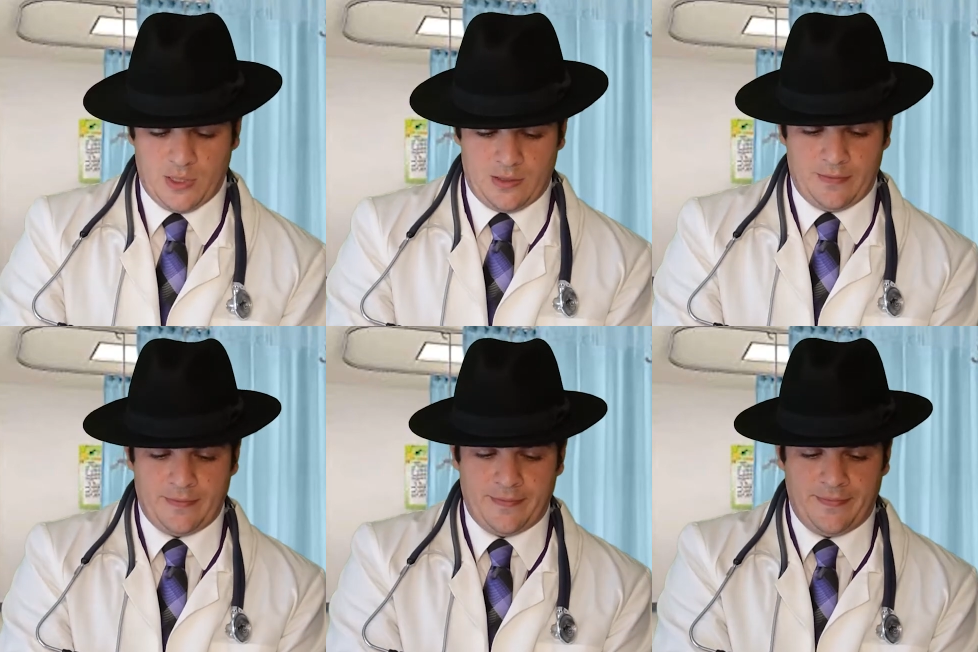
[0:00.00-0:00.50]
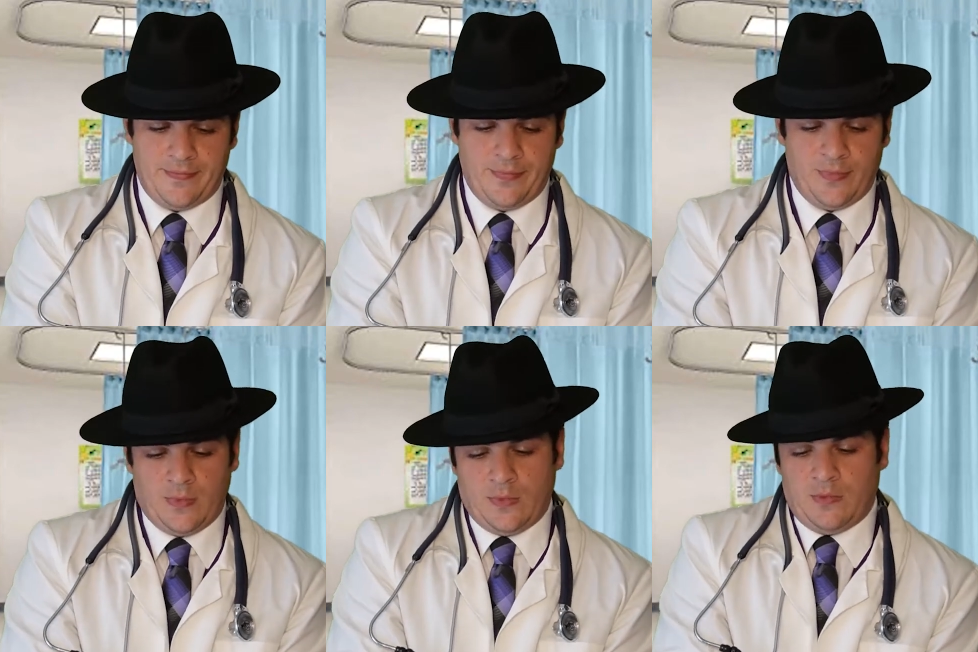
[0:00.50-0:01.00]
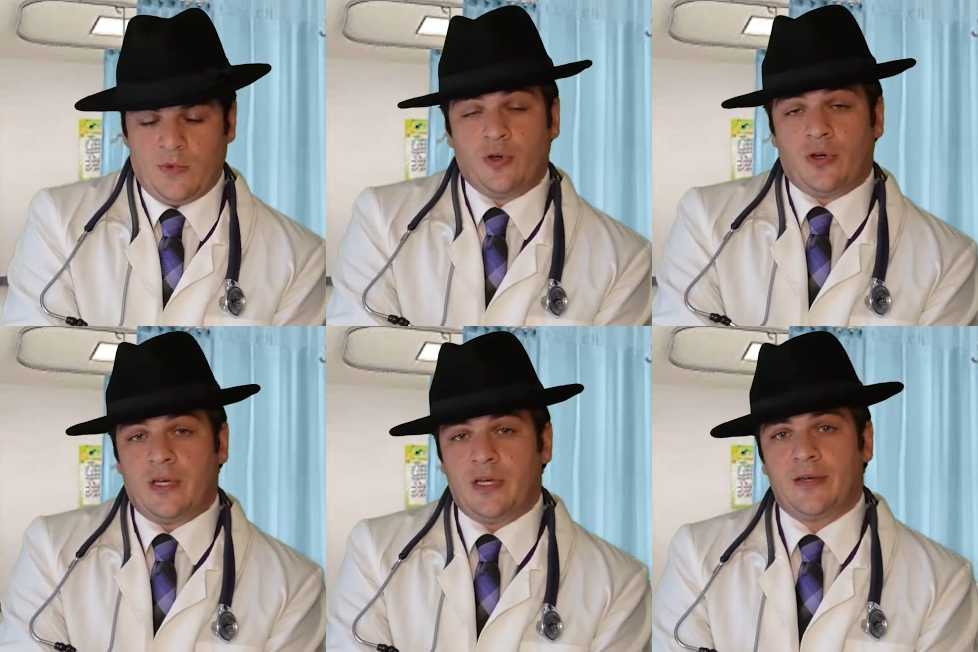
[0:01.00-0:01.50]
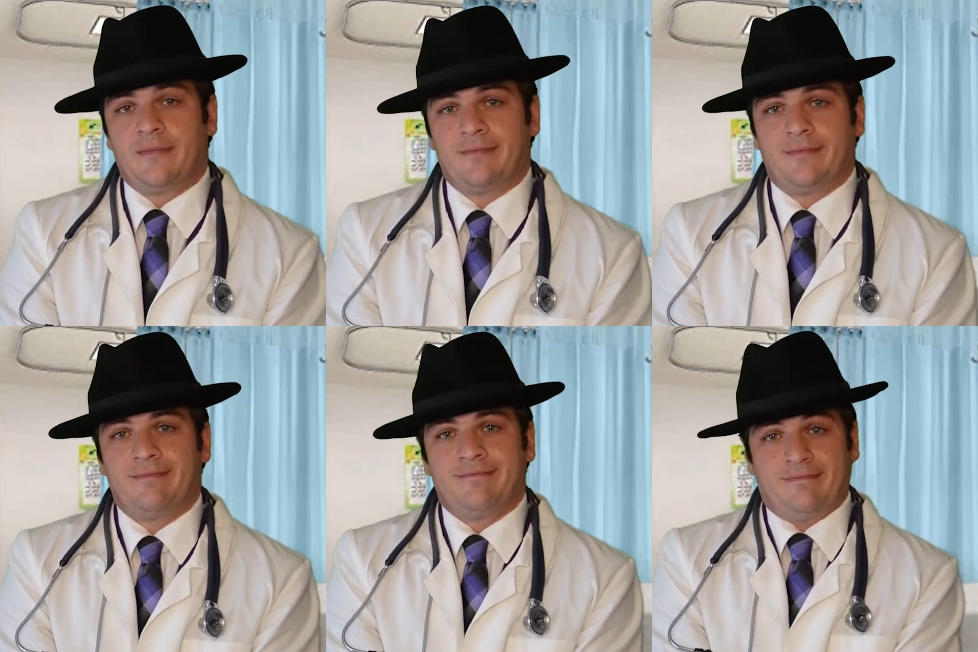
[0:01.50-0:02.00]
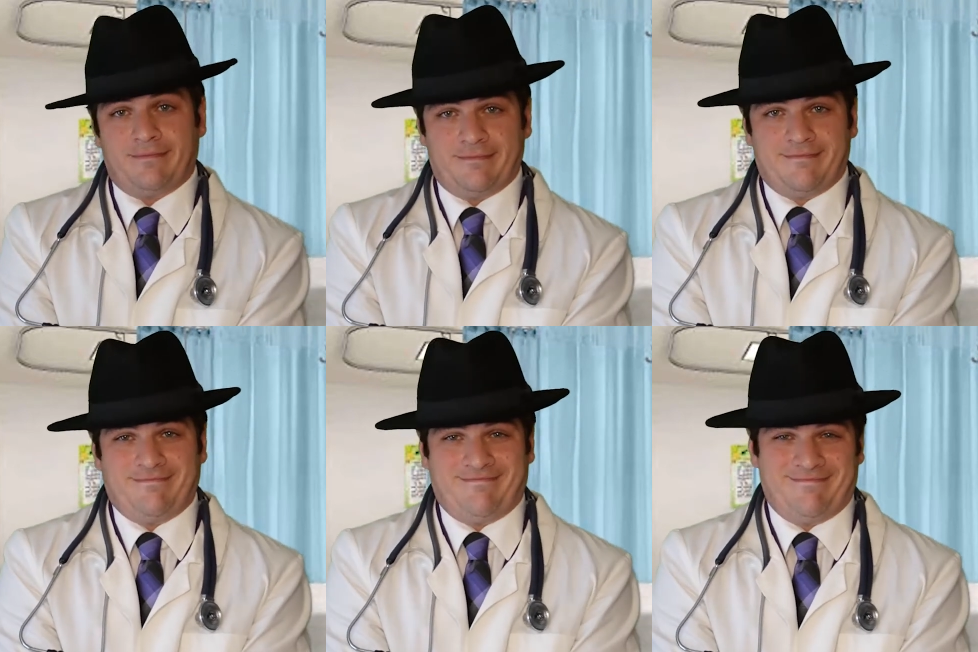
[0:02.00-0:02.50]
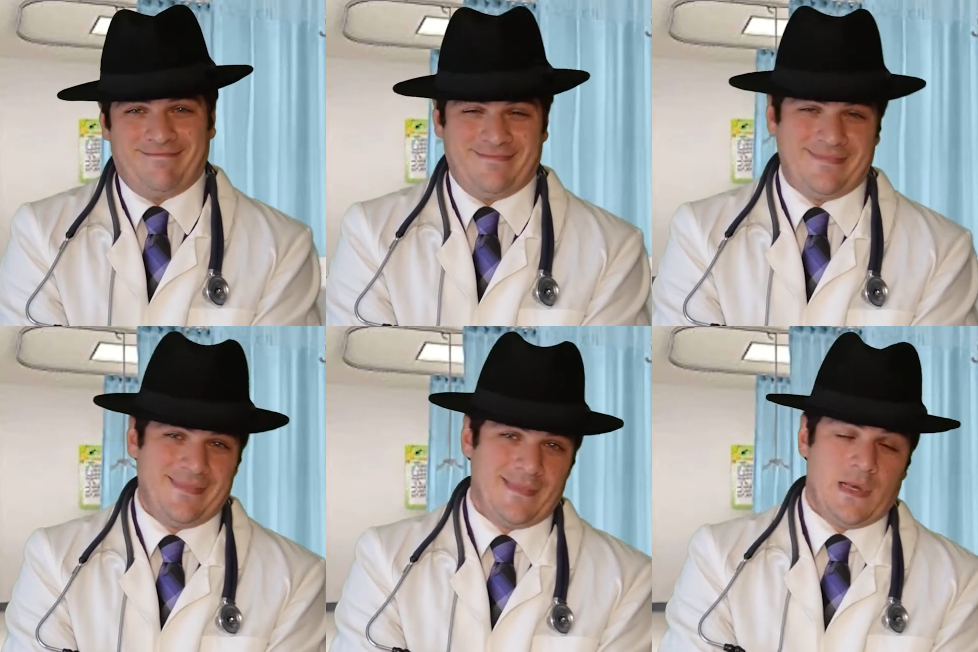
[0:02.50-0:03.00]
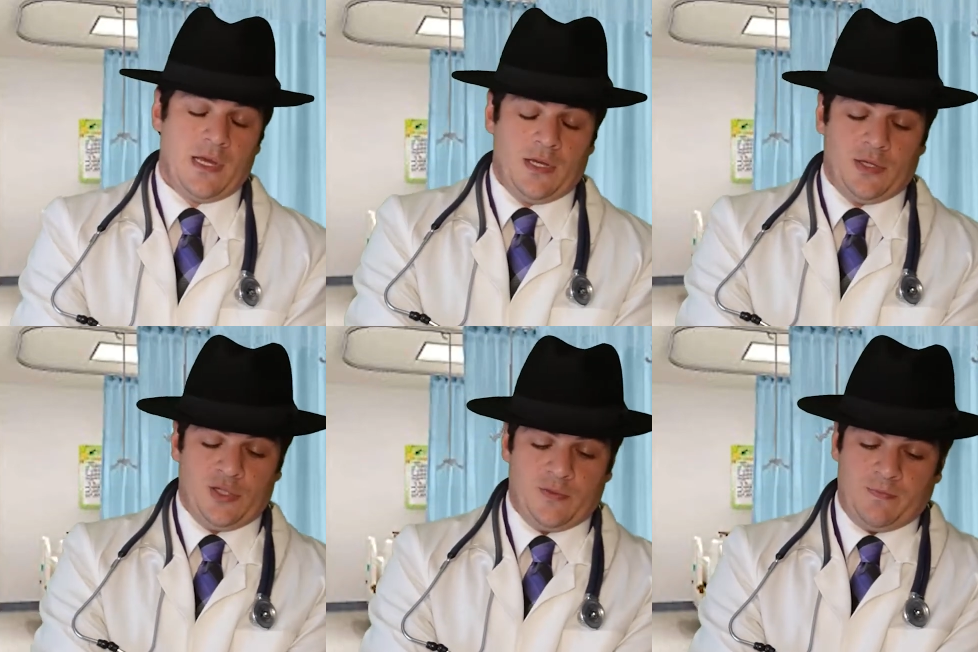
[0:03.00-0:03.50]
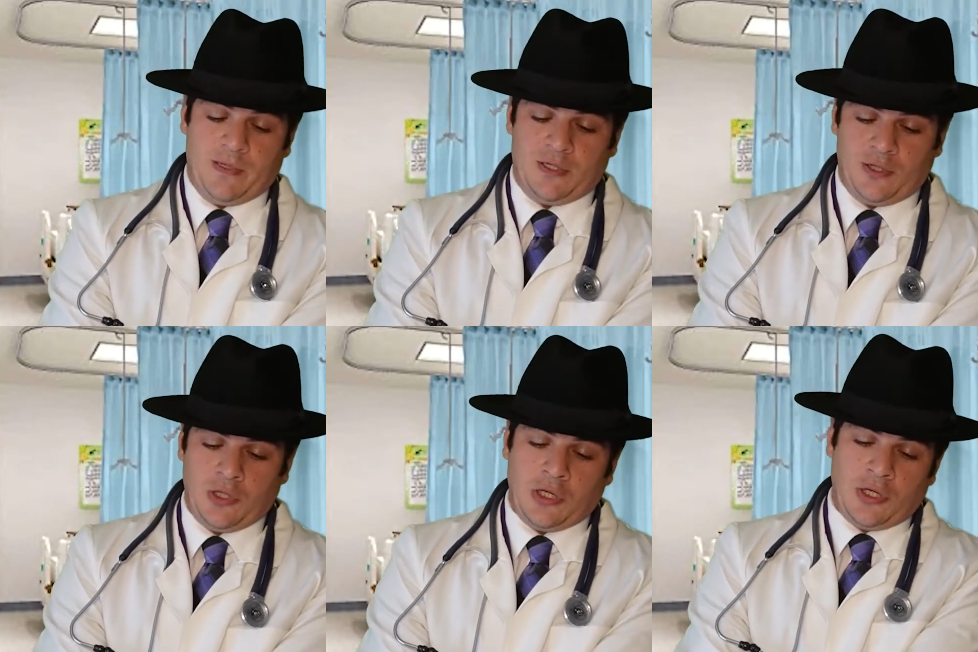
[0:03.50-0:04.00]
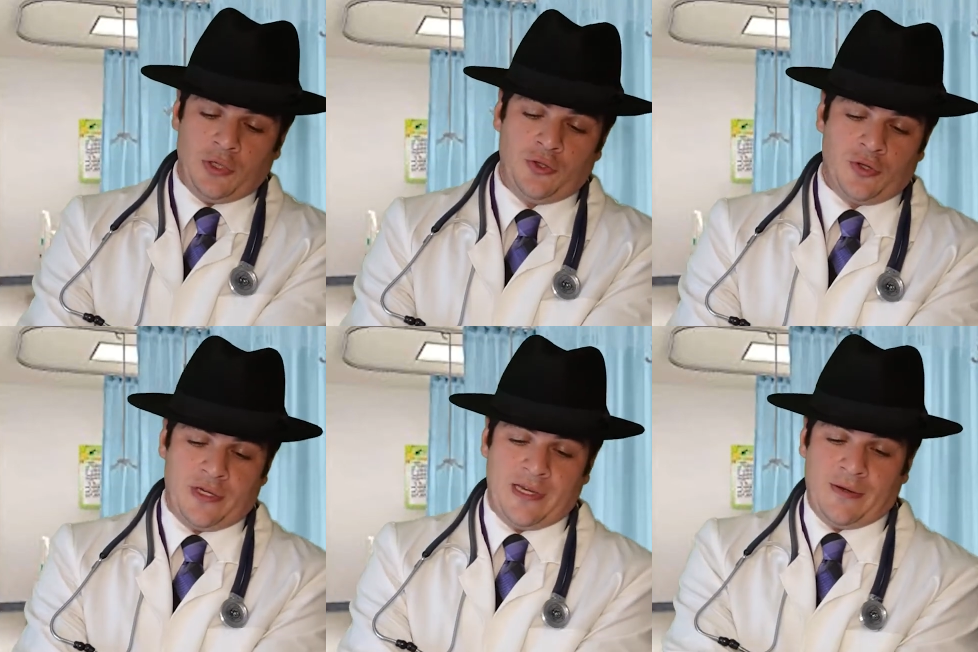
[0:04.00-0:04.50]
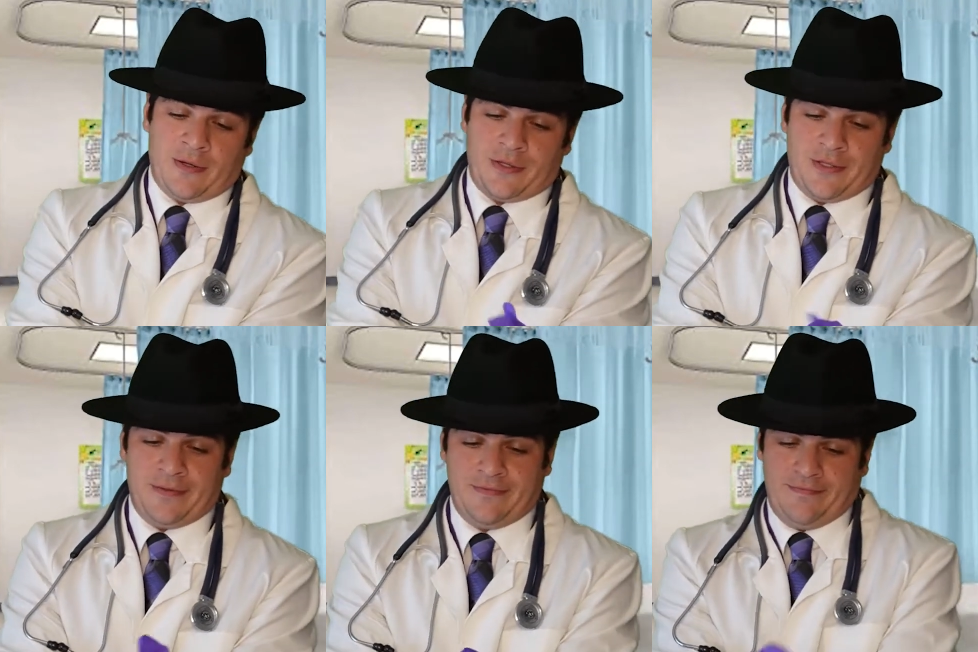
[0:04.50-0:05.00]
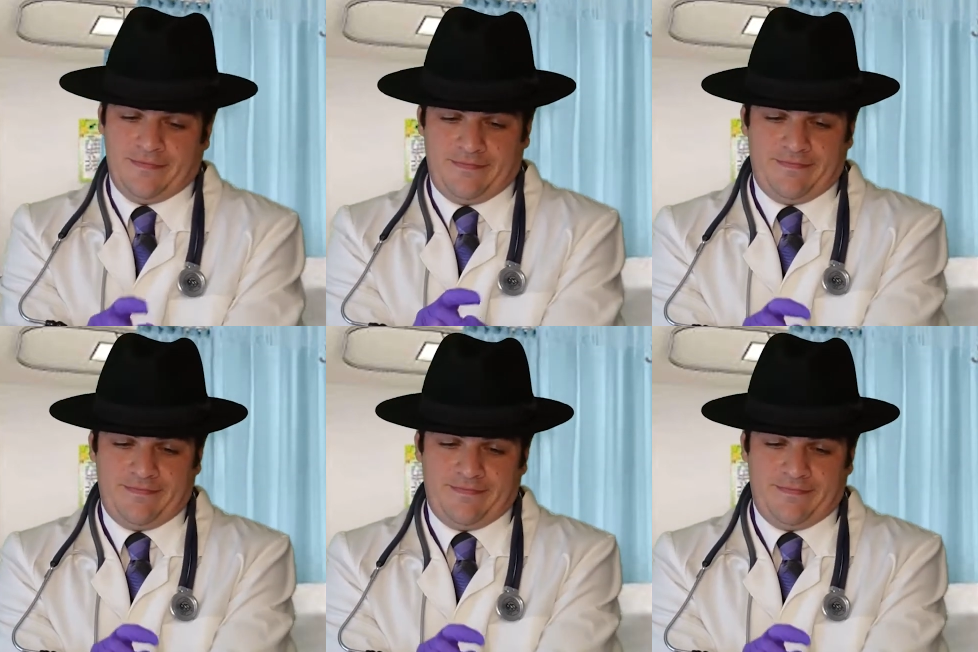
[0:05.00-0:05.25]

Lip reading: But you're here. Speaks a lot on your character.